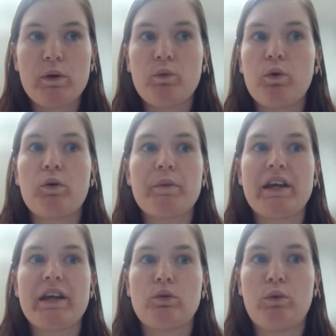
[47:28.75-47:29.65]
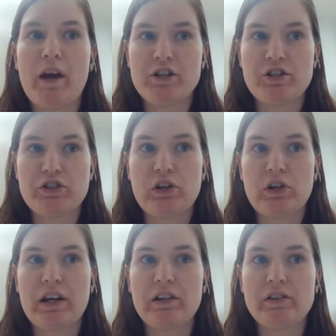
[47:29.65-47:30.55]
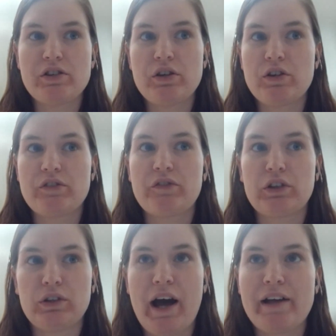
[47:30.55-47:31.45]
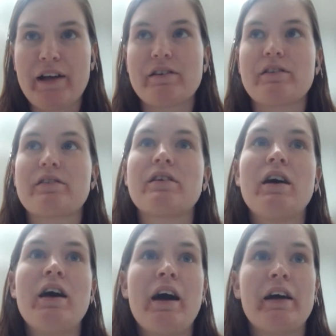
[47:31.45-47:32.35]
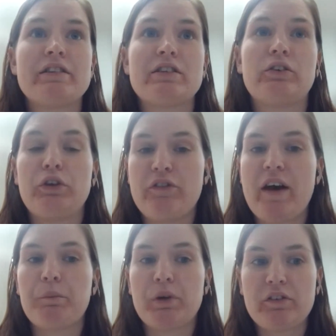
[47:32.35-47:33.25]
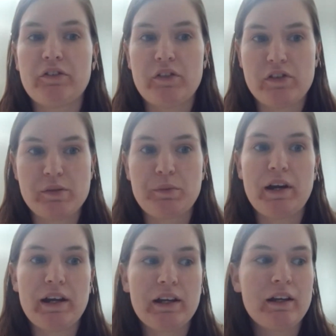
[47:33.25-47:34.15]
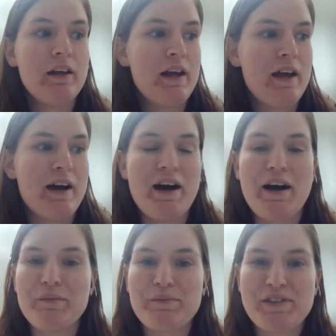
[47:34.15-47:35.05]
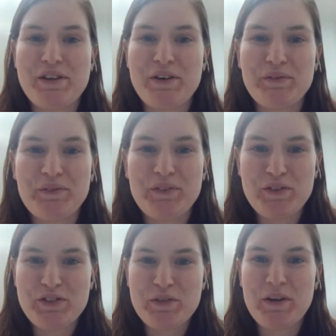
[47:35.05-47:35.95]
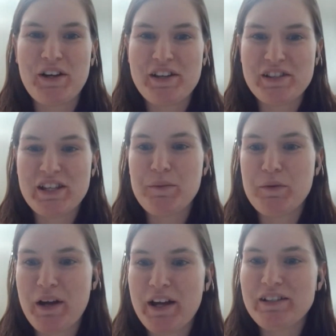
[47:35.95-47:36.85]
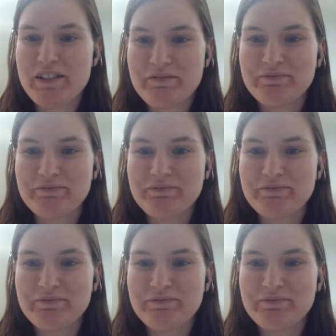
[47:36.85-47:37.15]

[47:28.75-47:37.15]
We won't begin registering students for classes until November for the spring. So those are some areas to keep in mind.